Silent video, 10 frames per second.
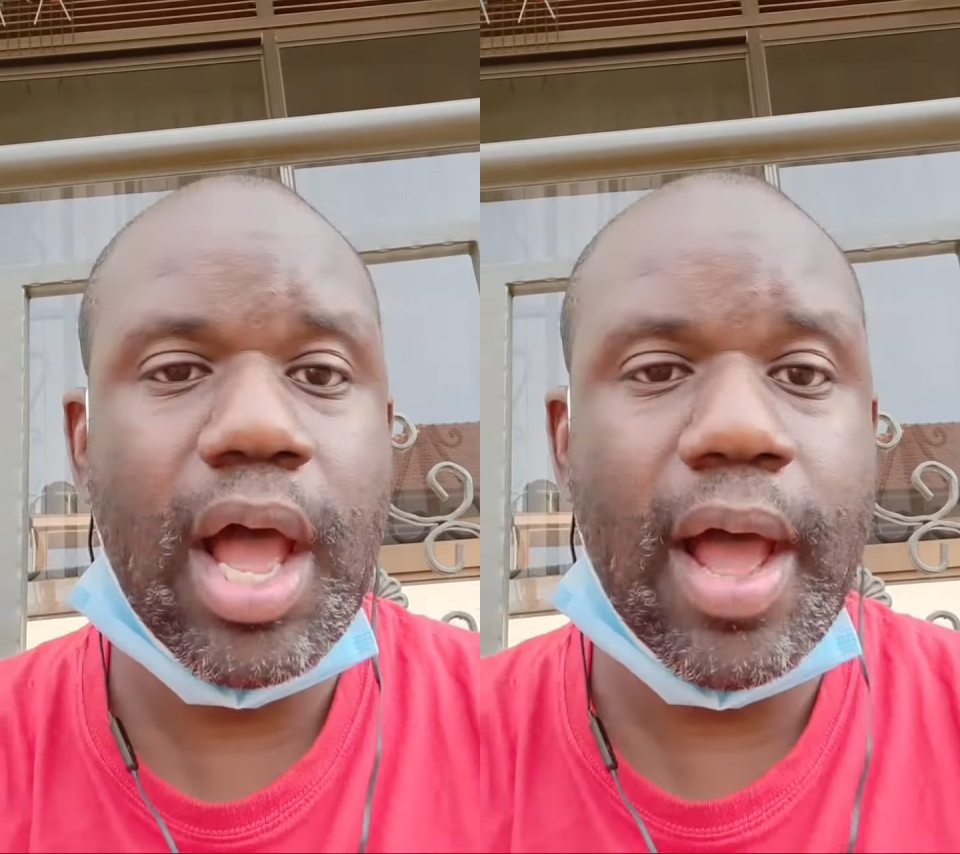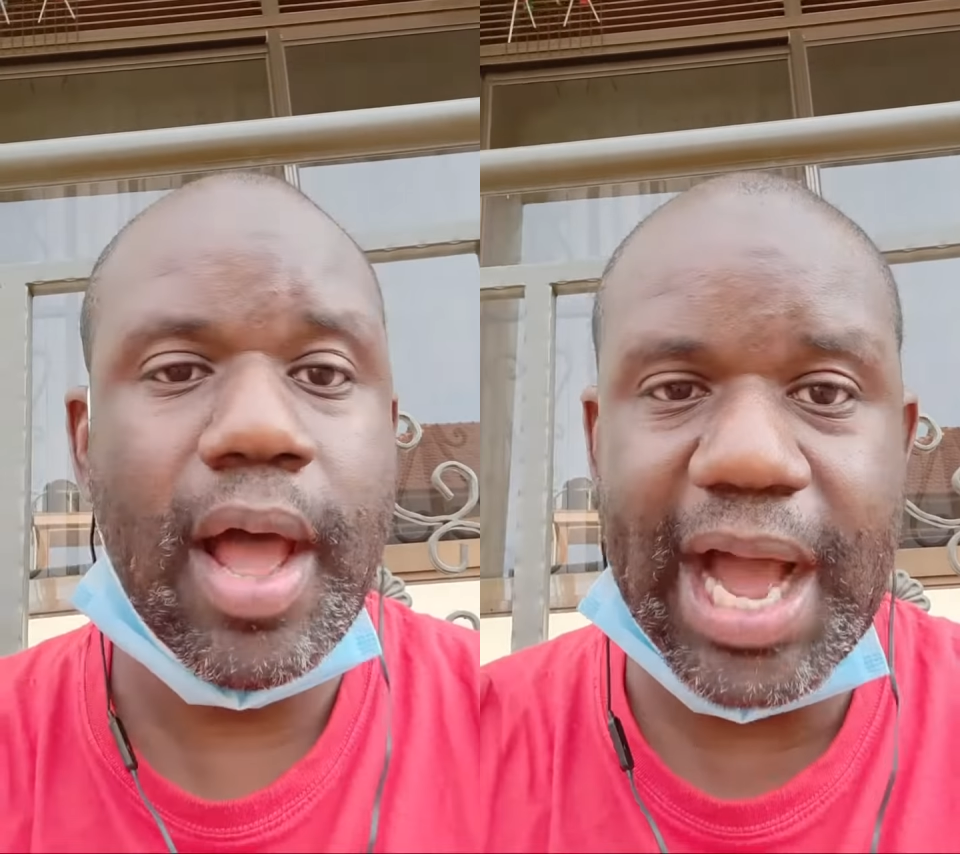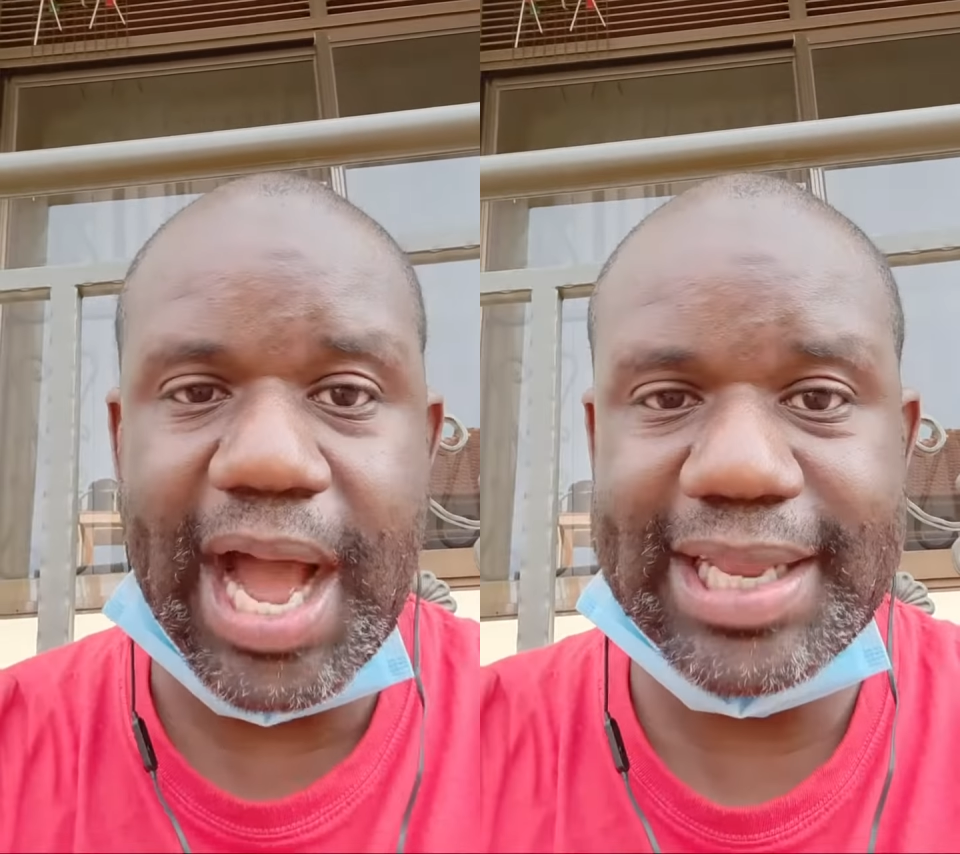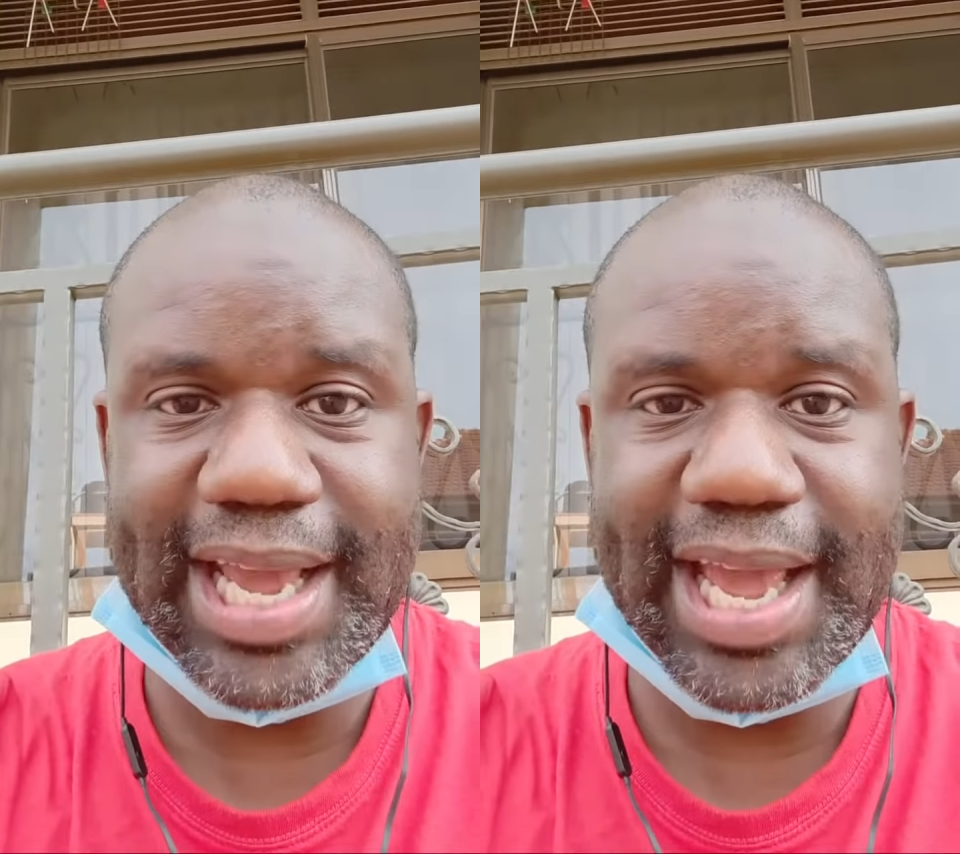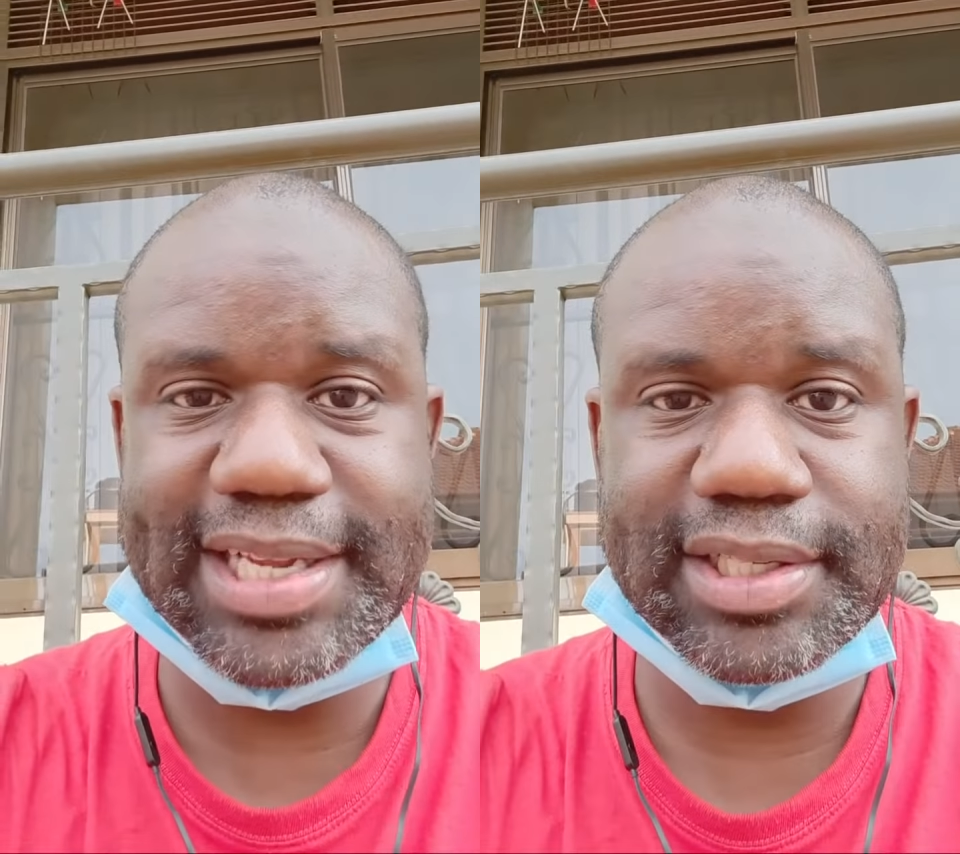
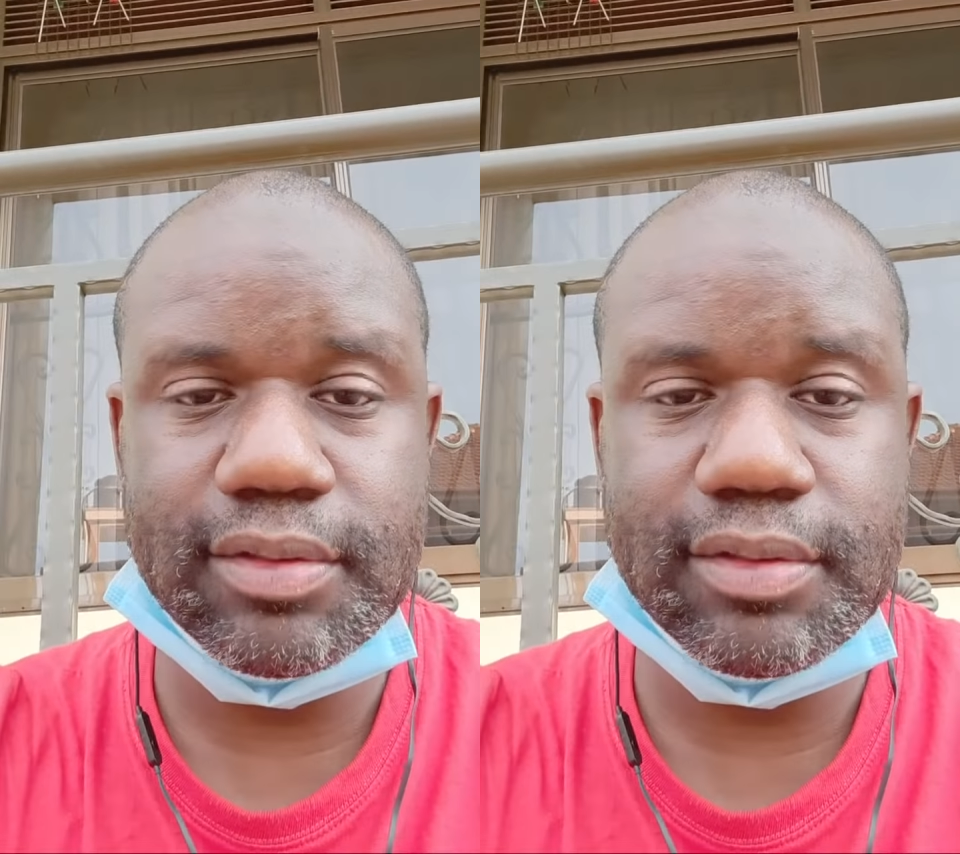podcast